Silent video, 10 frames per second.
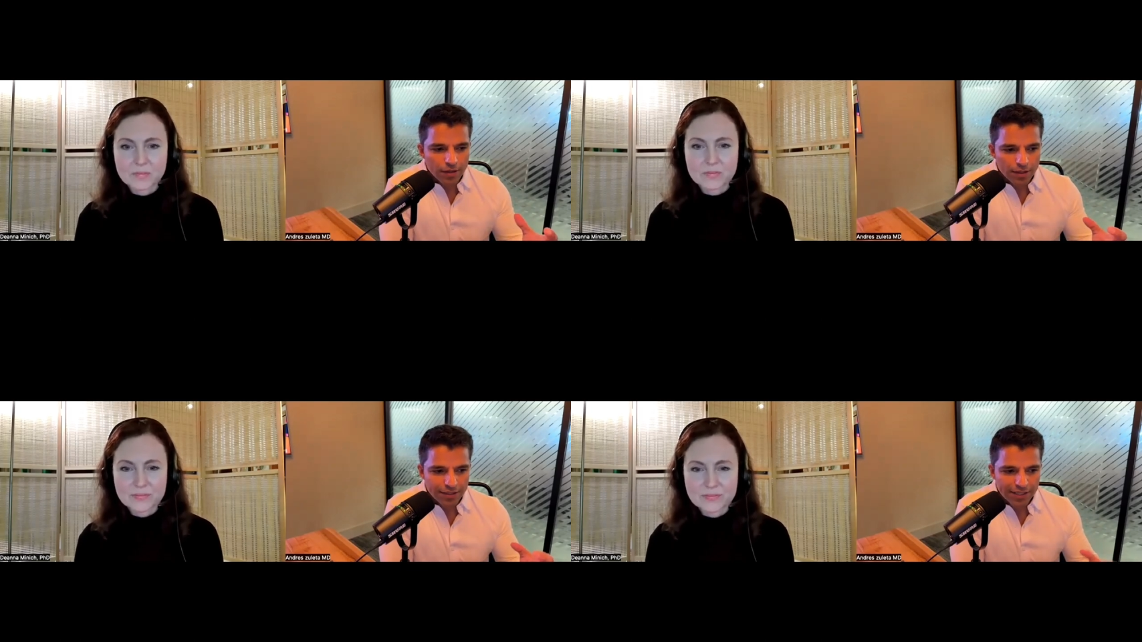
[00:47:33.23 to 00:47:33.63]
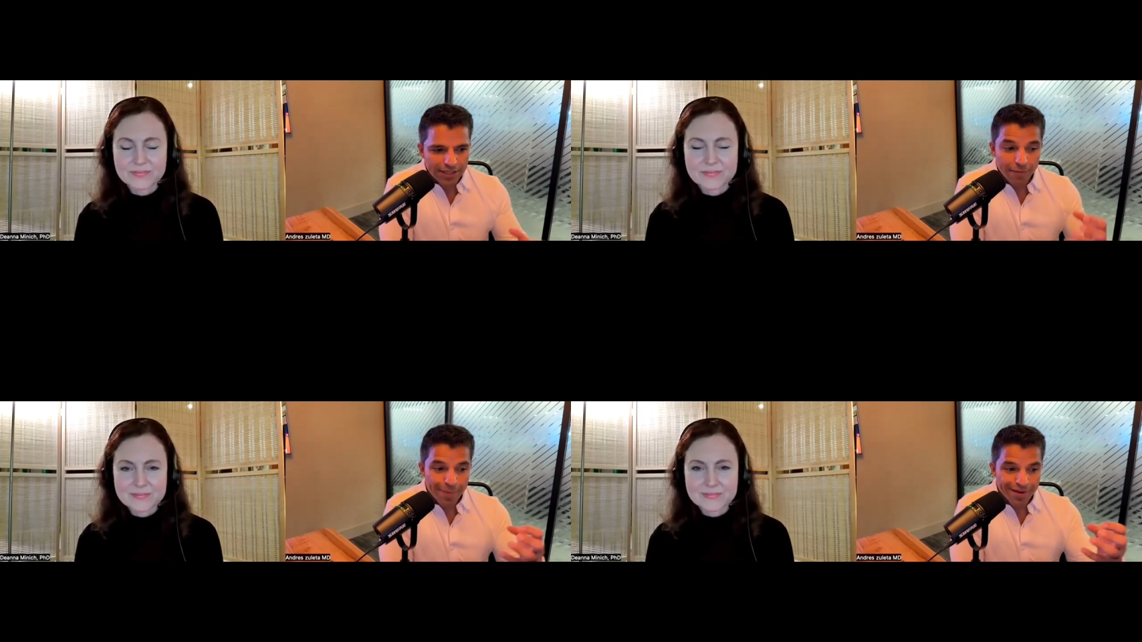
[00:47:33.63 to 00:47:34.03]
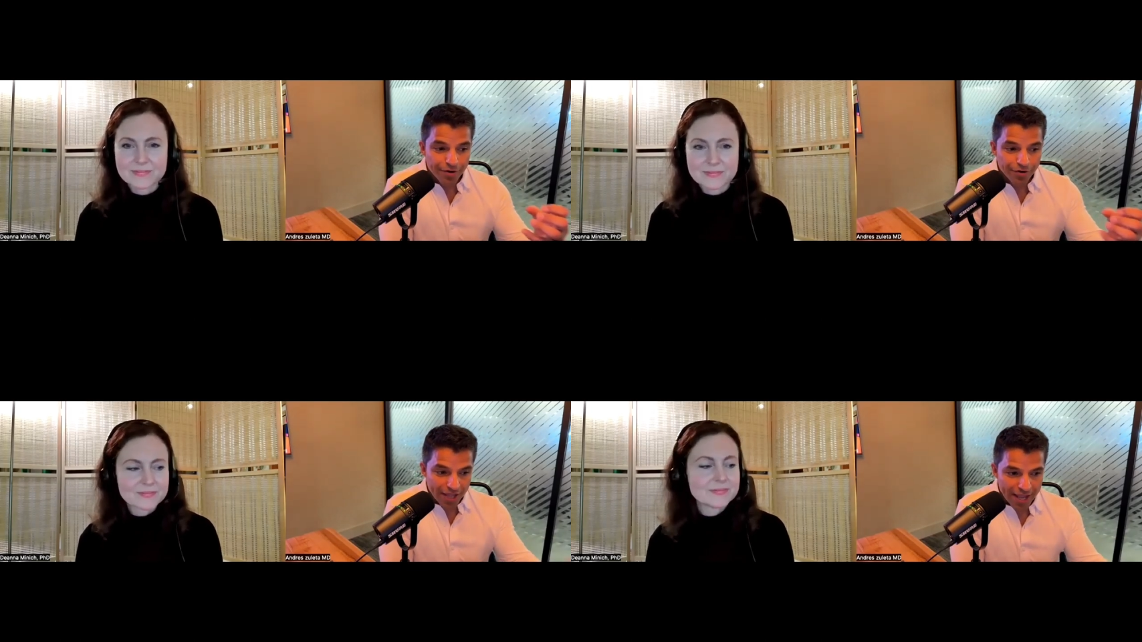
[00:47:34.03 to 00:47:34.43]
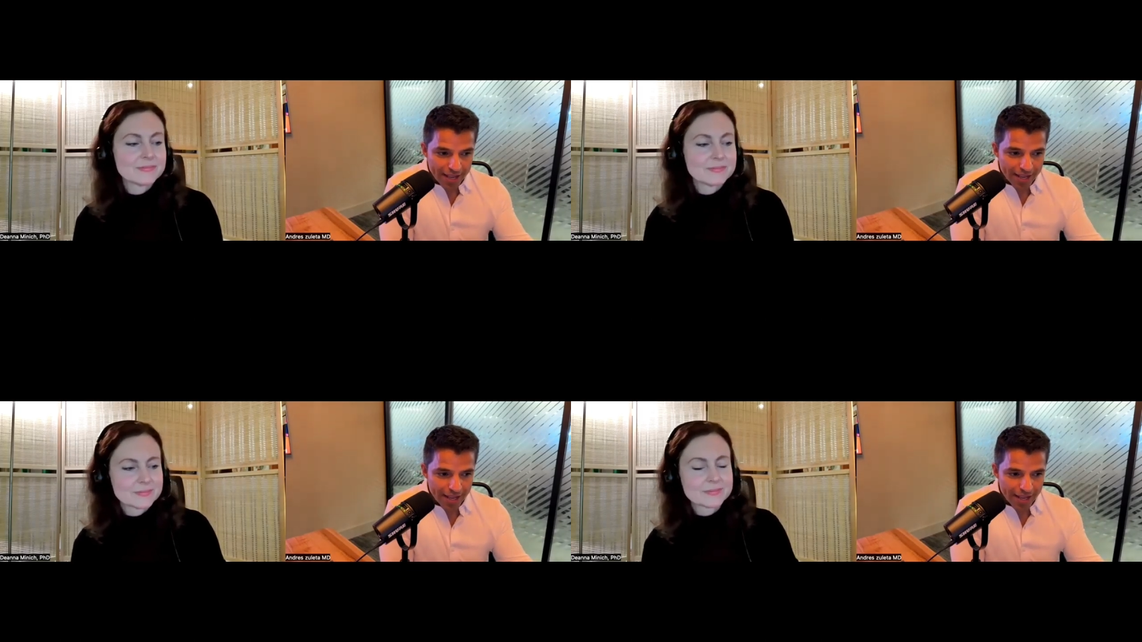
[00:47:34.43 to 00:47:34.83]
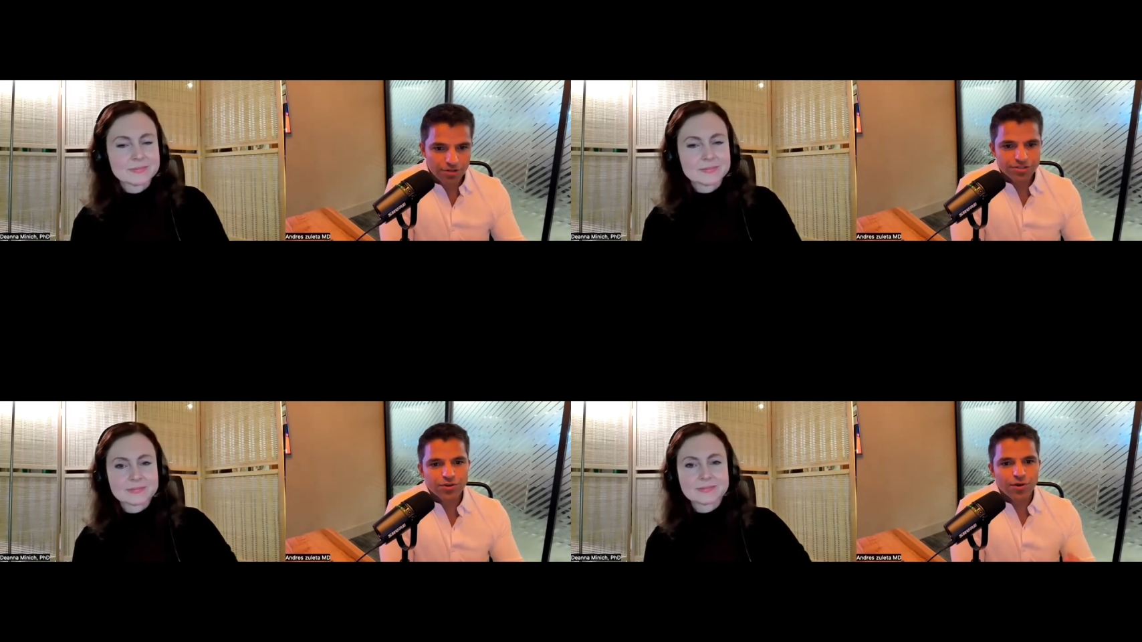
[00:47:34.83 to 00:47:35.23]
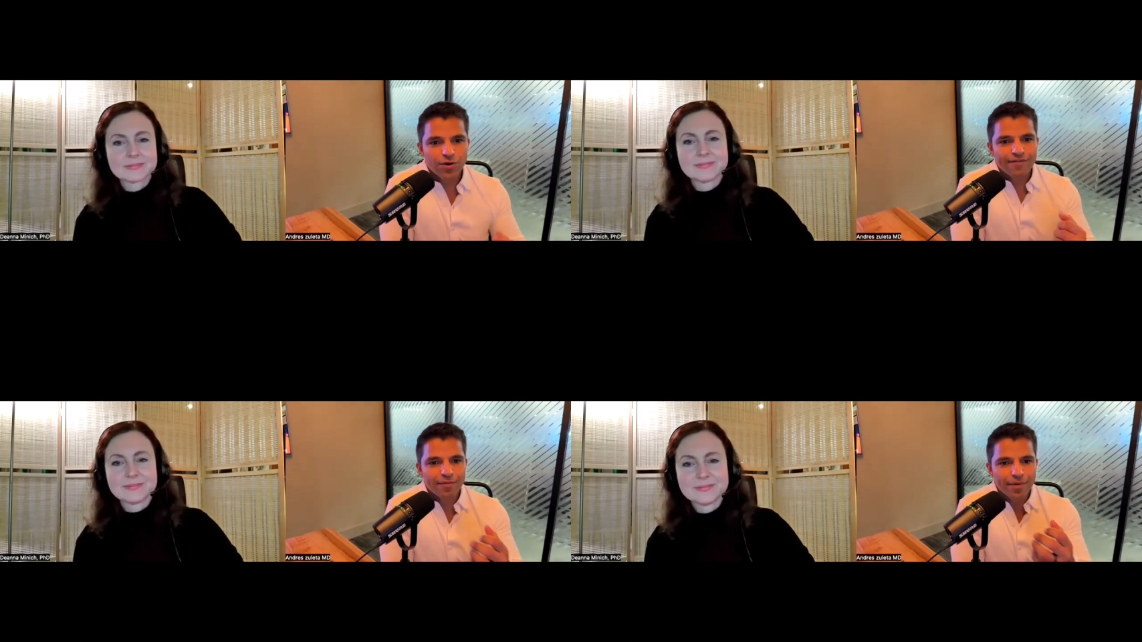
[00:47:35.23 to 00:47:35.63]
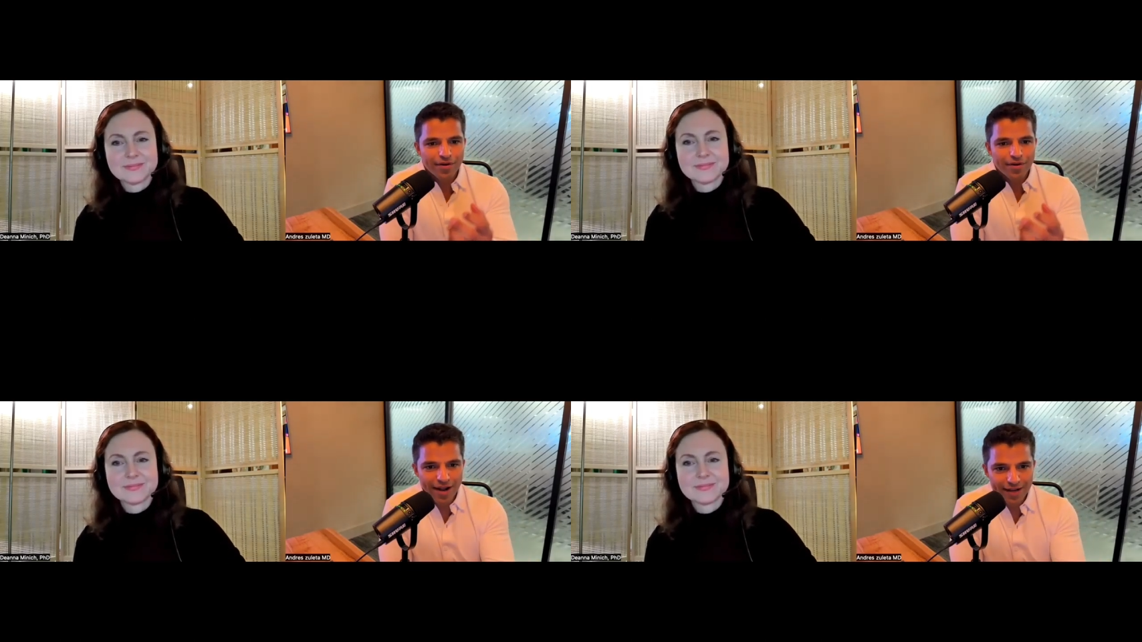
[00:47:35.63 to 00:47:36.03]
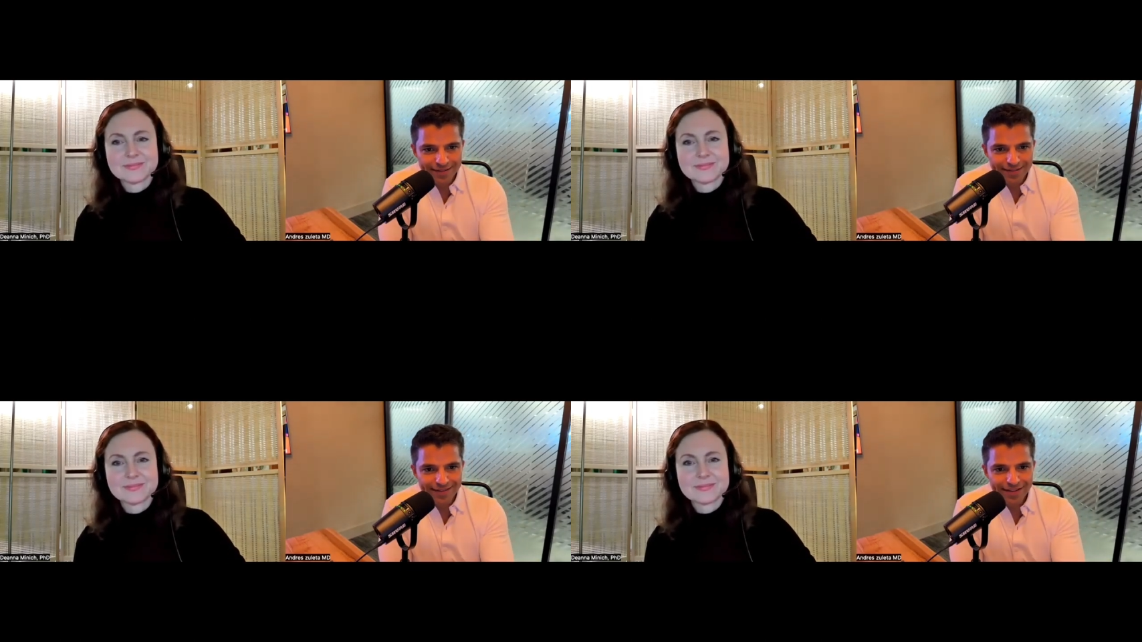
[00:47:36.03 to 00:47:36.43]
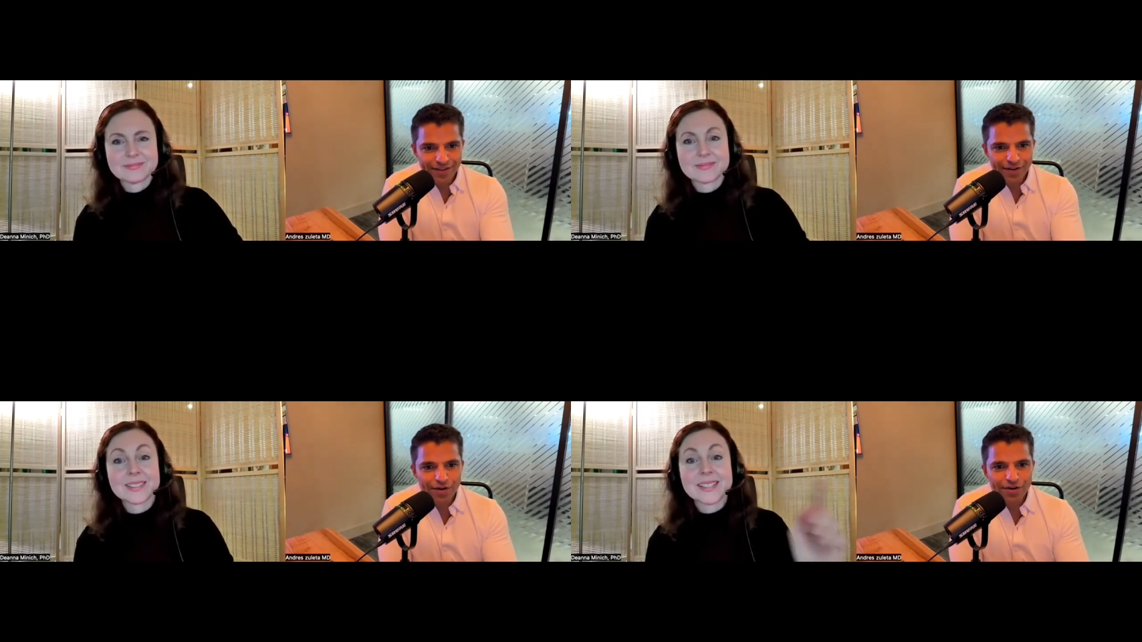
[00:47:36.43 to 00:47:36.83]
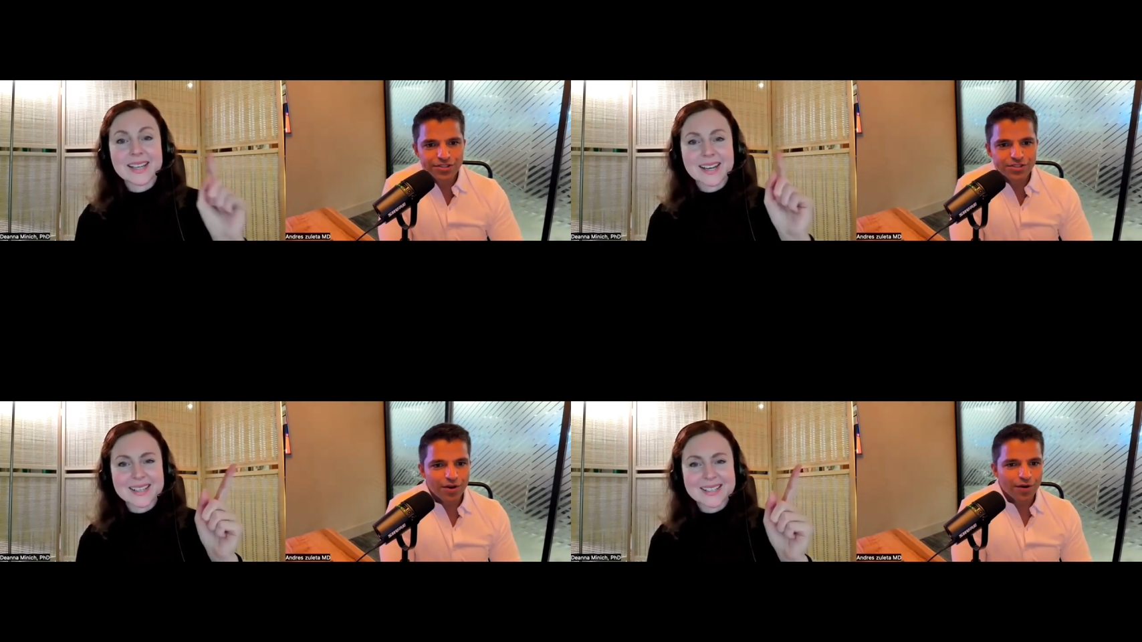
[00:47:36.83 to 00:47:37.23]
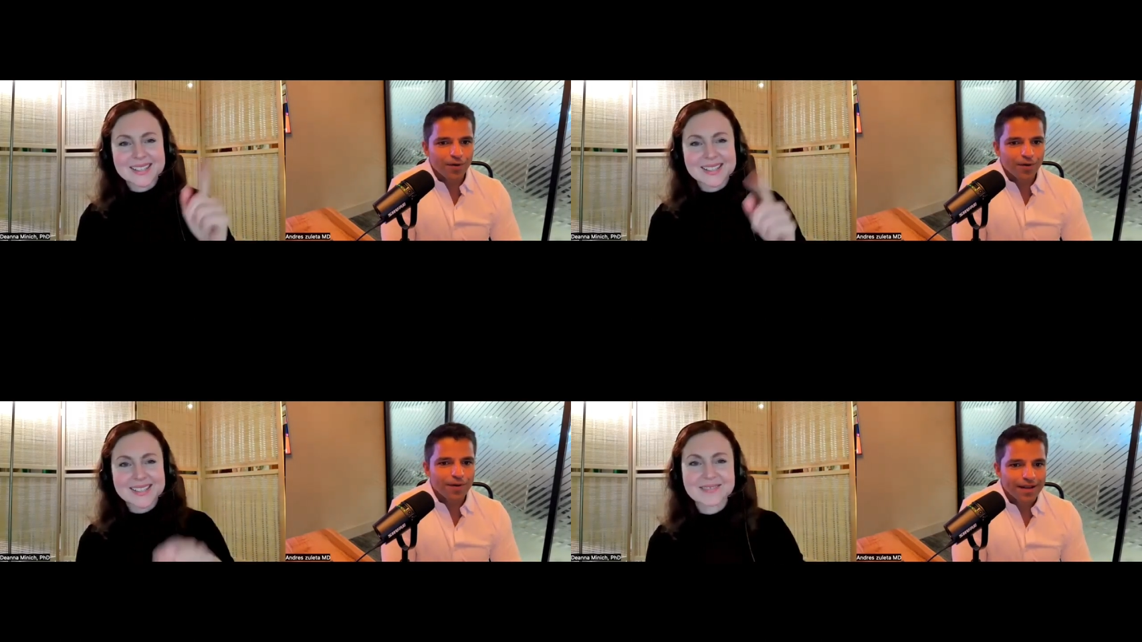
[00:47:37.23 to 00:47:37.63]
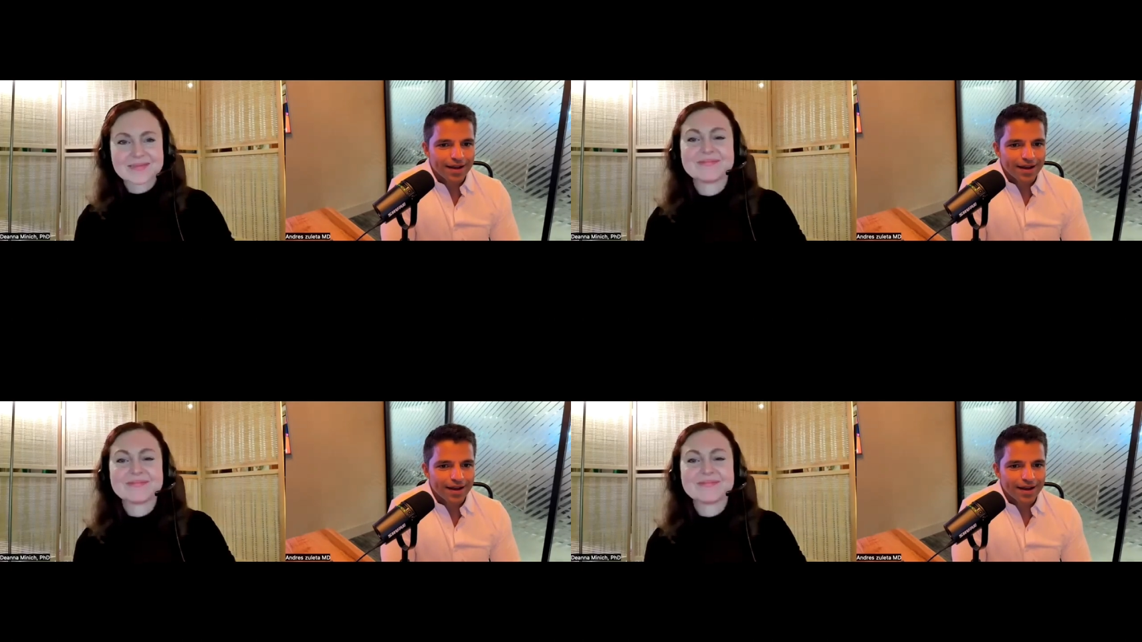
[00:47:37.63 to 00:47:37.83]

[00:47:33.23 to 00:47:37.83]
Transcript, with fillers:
Speaker 1: live a better day and also have a better night, you know? And yes.